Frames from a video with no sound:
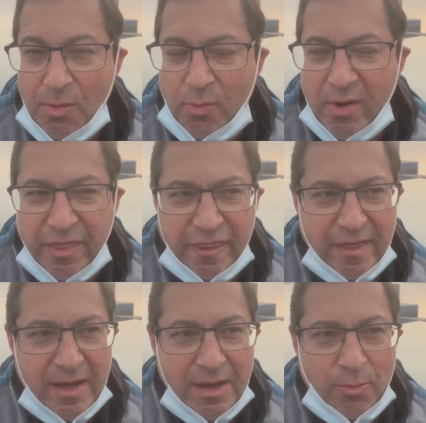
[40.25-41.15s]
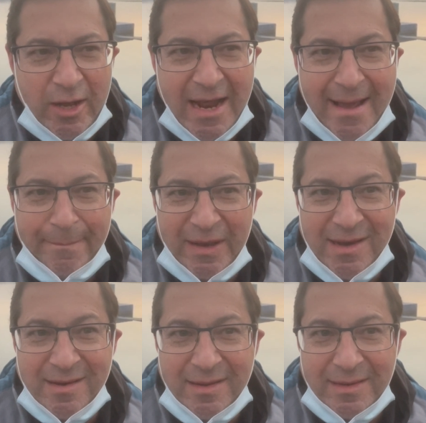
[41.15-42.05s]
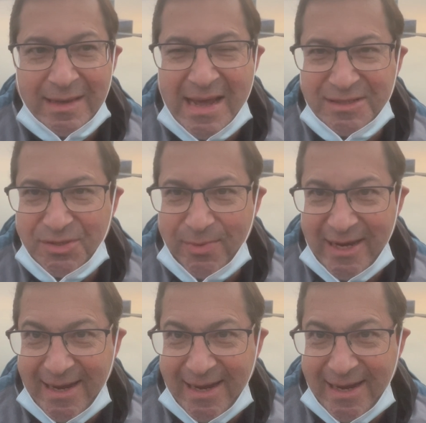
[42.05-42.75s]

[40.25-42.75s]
with what happened last week.